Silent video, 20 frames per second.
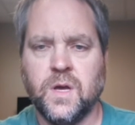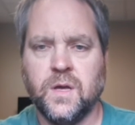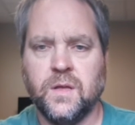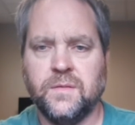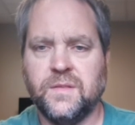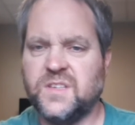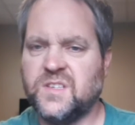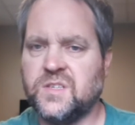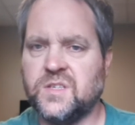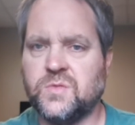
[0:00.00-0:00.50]

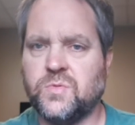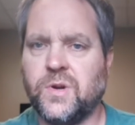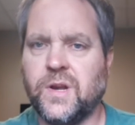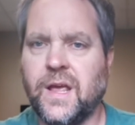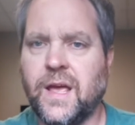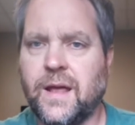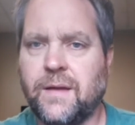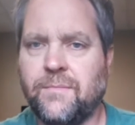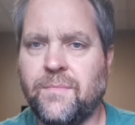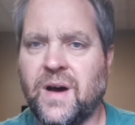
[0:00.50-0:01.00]
This is what he
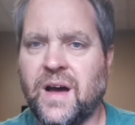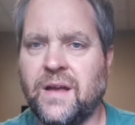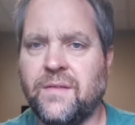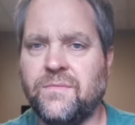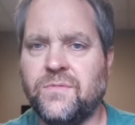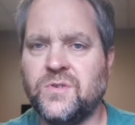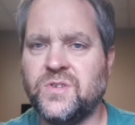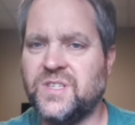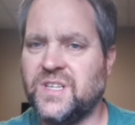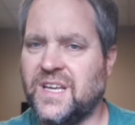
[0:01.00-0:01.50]
had in mind
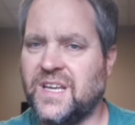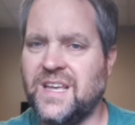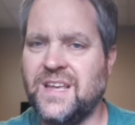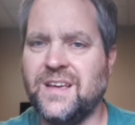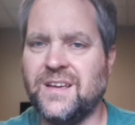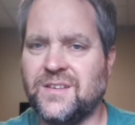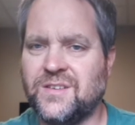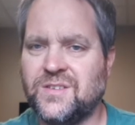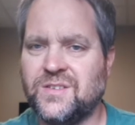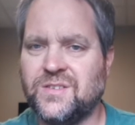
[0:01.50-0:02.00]
for
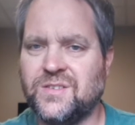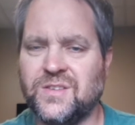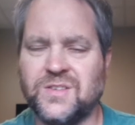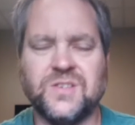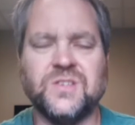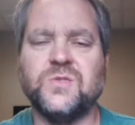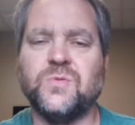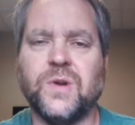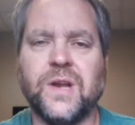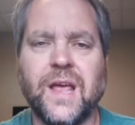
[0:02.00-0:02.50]
Zacchaeus. This
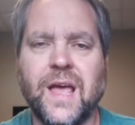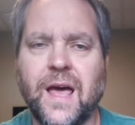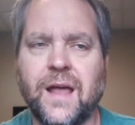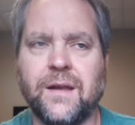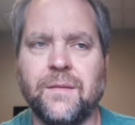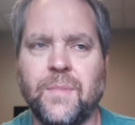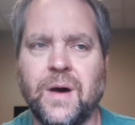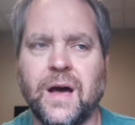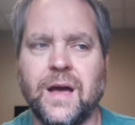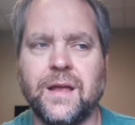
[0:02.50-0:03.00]
is what he had
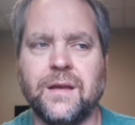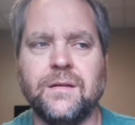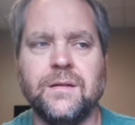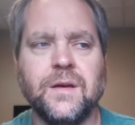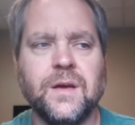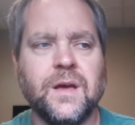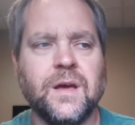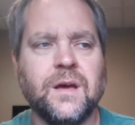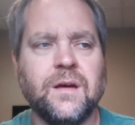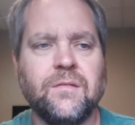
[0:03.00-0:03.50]
in mind
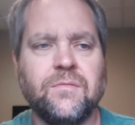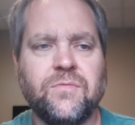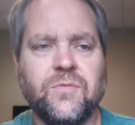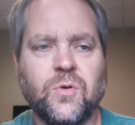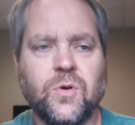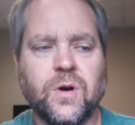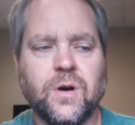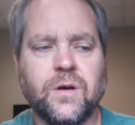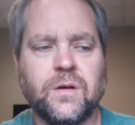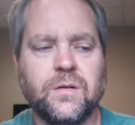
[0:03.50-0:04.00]

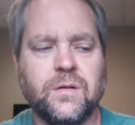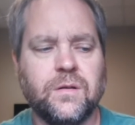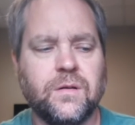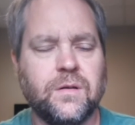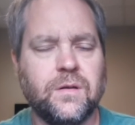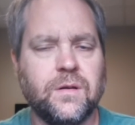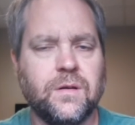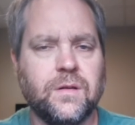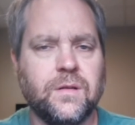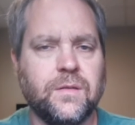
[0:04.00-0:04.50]
for
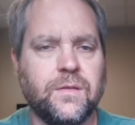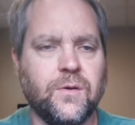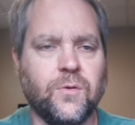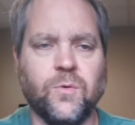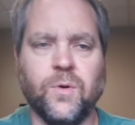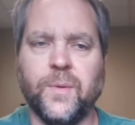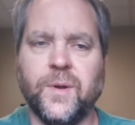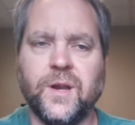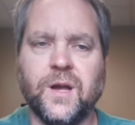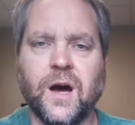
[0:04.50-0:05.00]
the
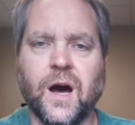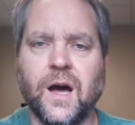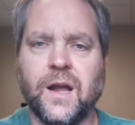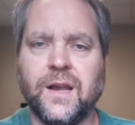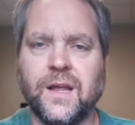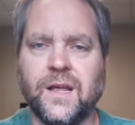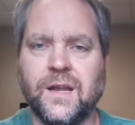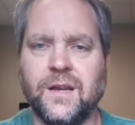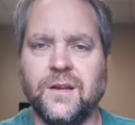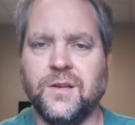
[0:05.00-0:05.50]
woman
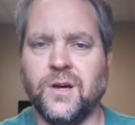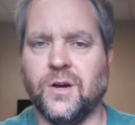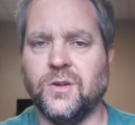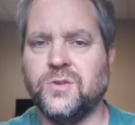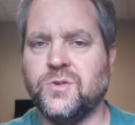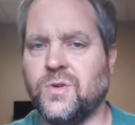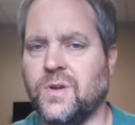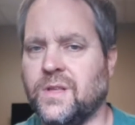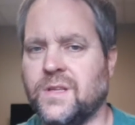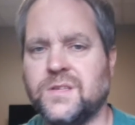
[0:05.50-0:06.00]
caught in
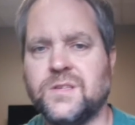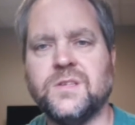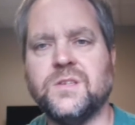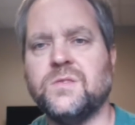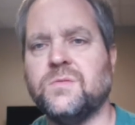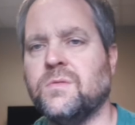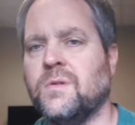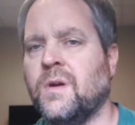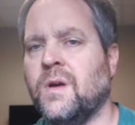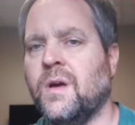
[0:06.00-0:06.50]
adultery. This
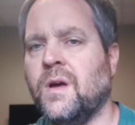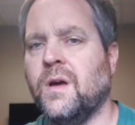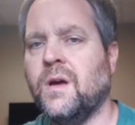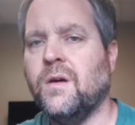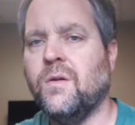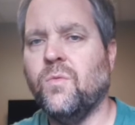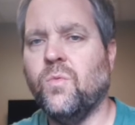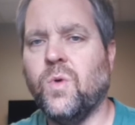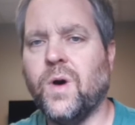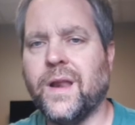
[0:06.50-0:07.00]
is
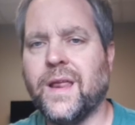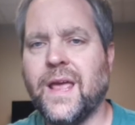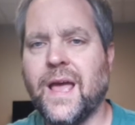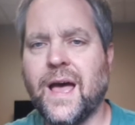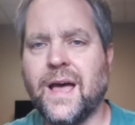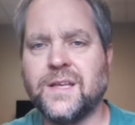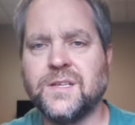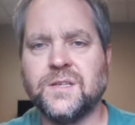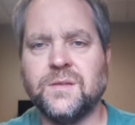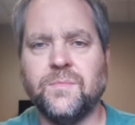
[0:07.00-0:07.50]
what he
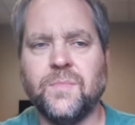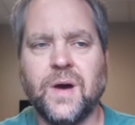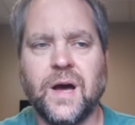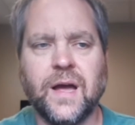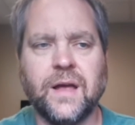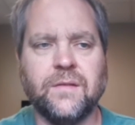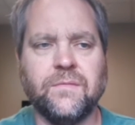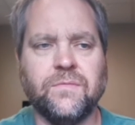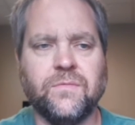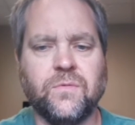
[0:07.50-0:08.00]
has in
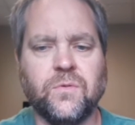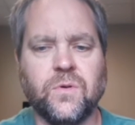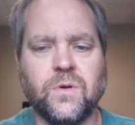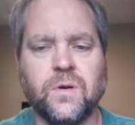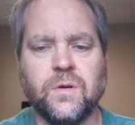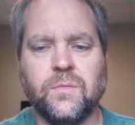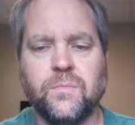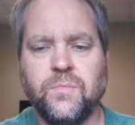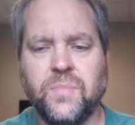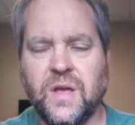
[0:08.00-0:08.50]
mind
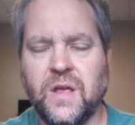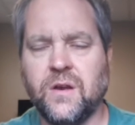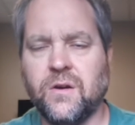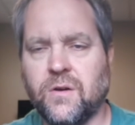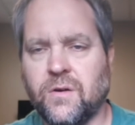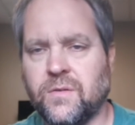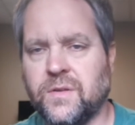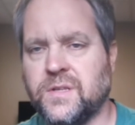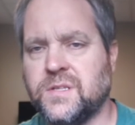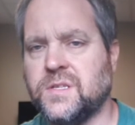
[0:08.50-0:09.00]
for
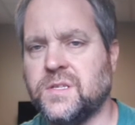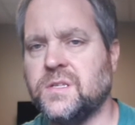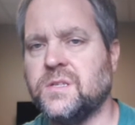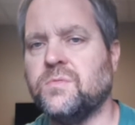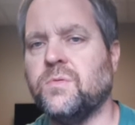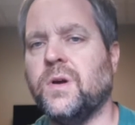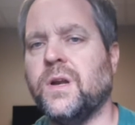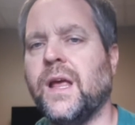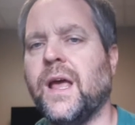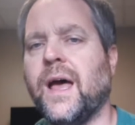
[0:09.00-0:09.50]
Peter. This is
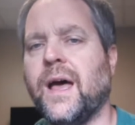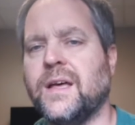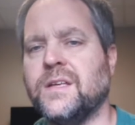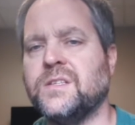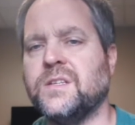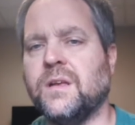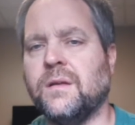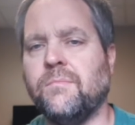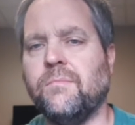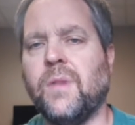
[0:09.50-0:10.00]
what he
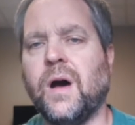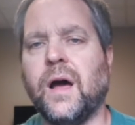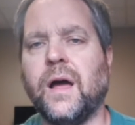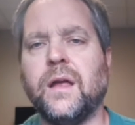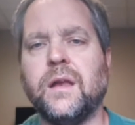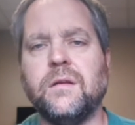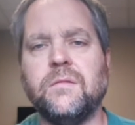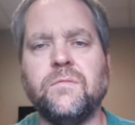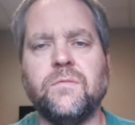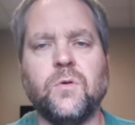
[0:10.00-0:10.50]
has in
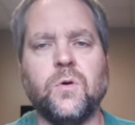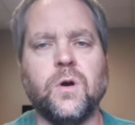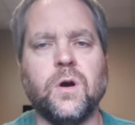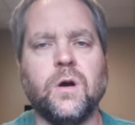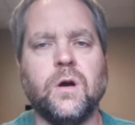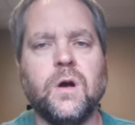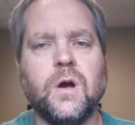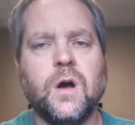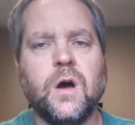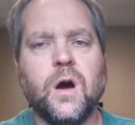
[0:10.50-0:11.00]
mind for
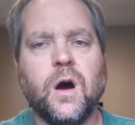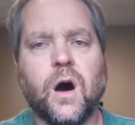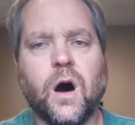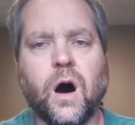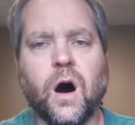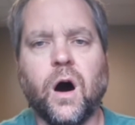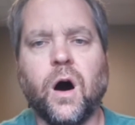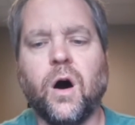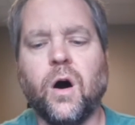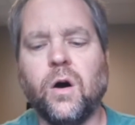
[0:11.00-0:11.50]

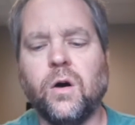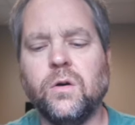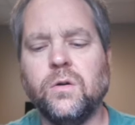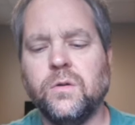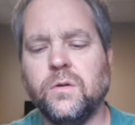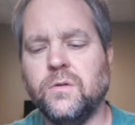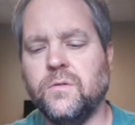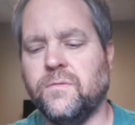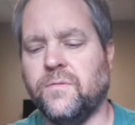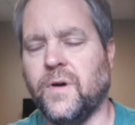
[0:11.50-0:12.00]
all
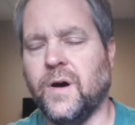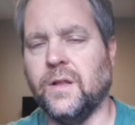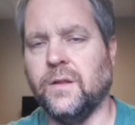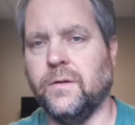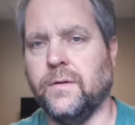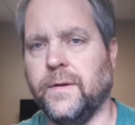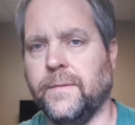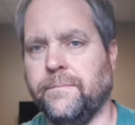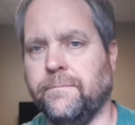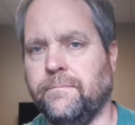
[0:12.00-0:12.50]
who follow
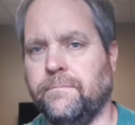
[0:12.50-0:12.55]
him.